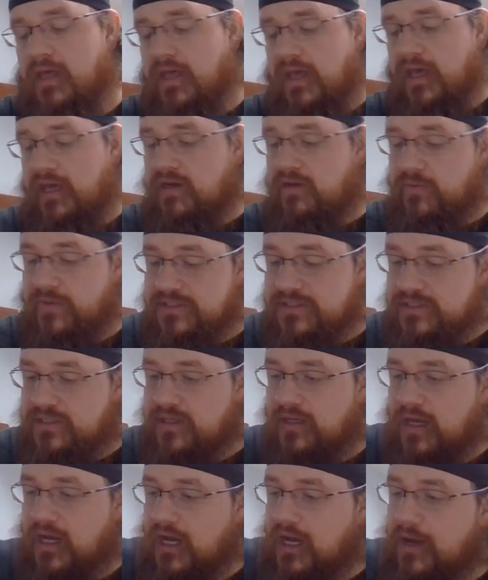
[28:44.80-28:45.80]
Anyways,
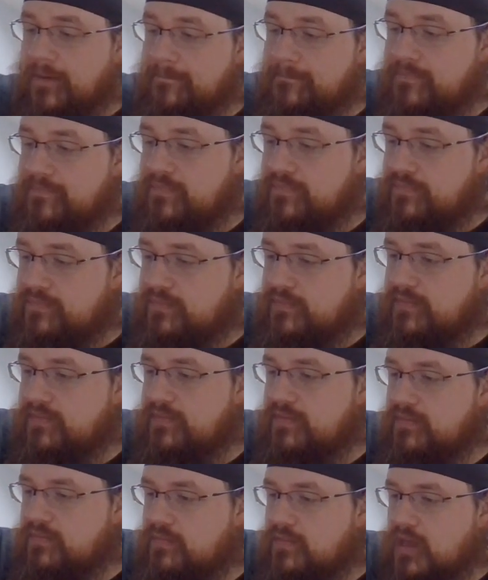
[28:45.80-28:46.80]
um,
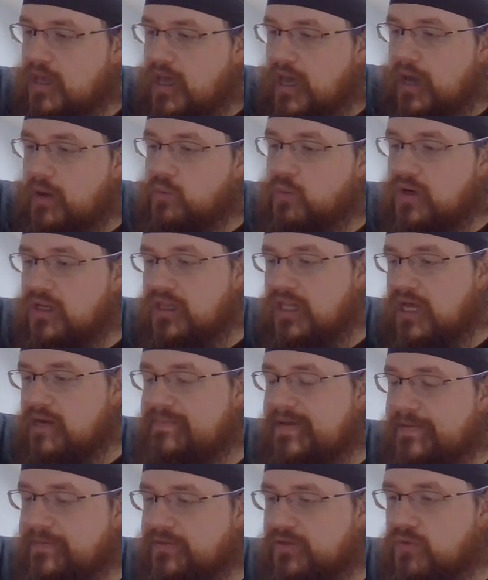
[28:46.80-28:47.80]
and what a lot of
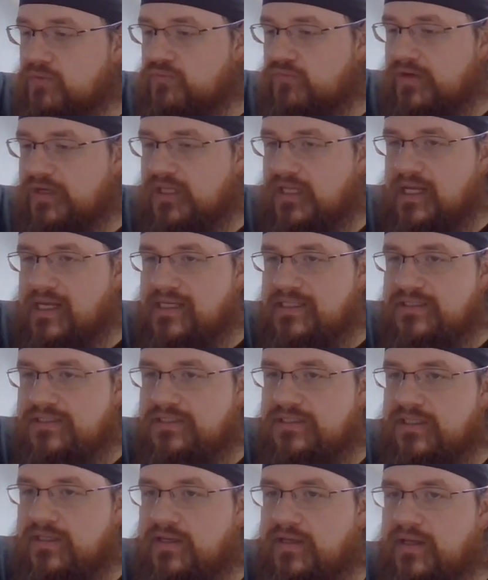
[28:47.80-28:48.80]
people don't
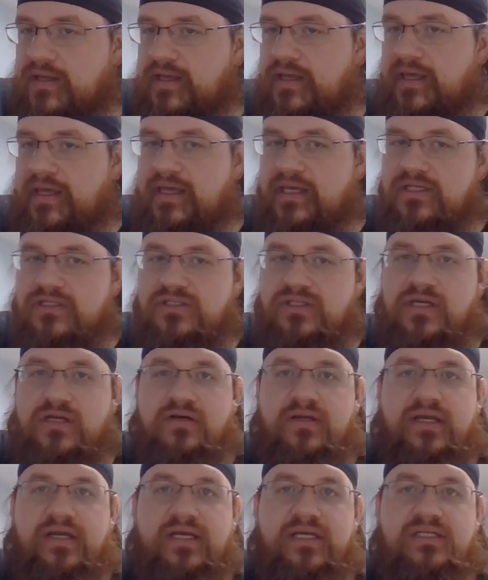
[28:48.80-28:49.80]
realize is there
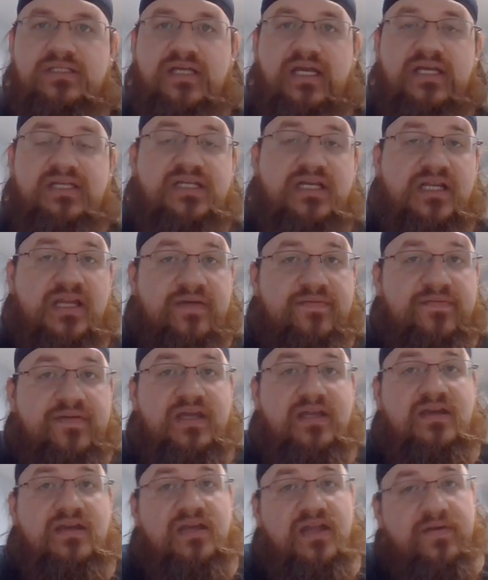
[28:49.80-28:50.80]
is a
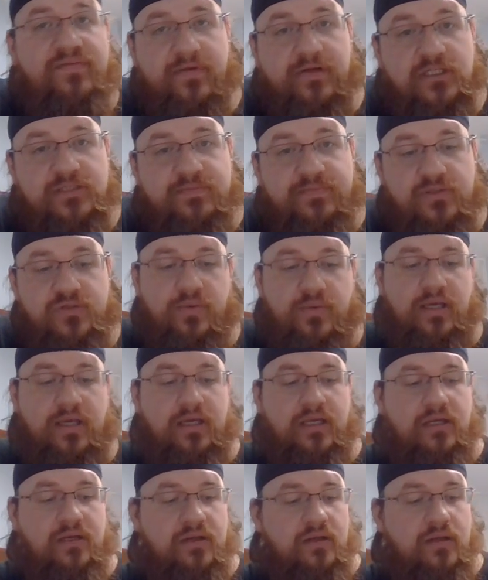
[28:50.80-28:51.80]
significant difference
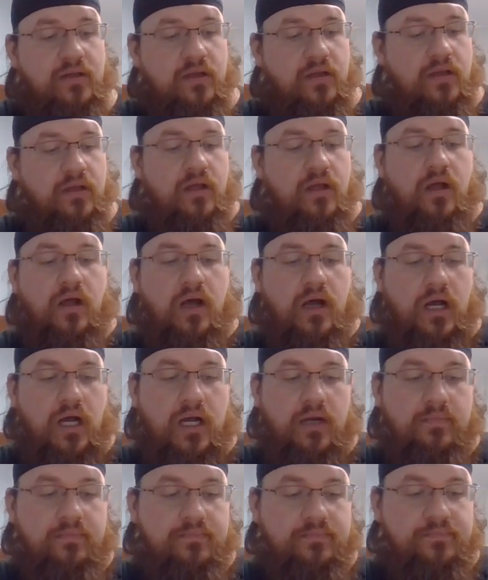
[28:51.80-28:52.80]
between,
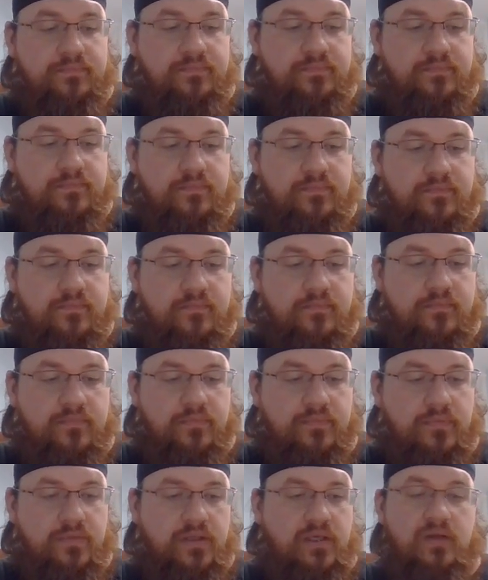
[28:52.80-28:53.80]
um,
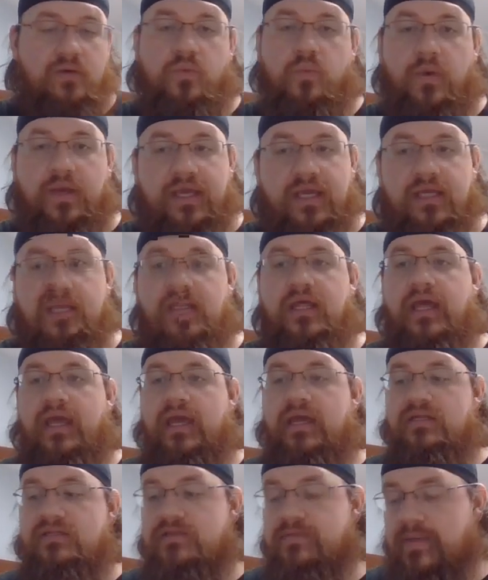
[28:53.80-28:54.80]
you know, weed
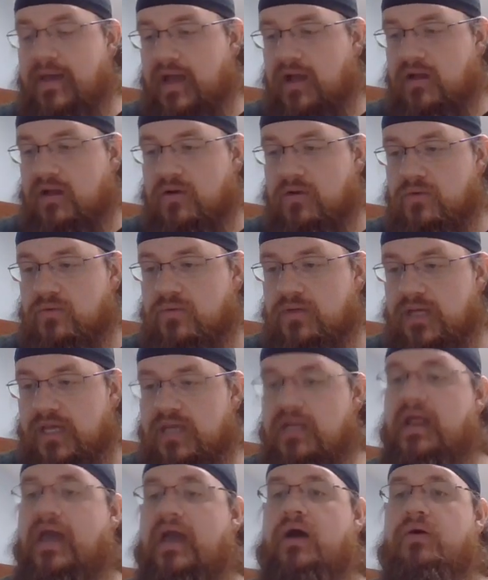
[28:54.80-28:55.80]
and tobacco
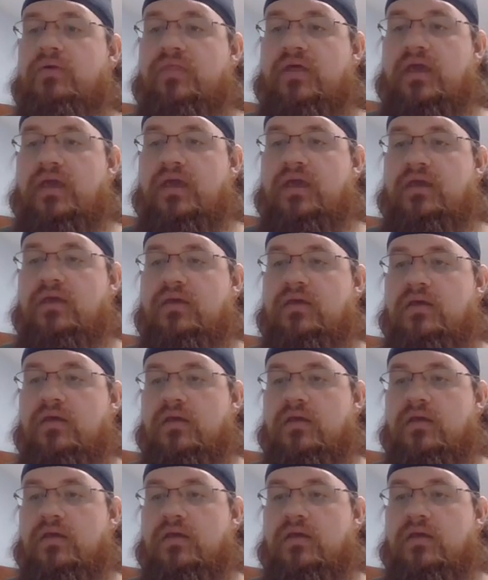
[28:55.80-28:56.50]
in how they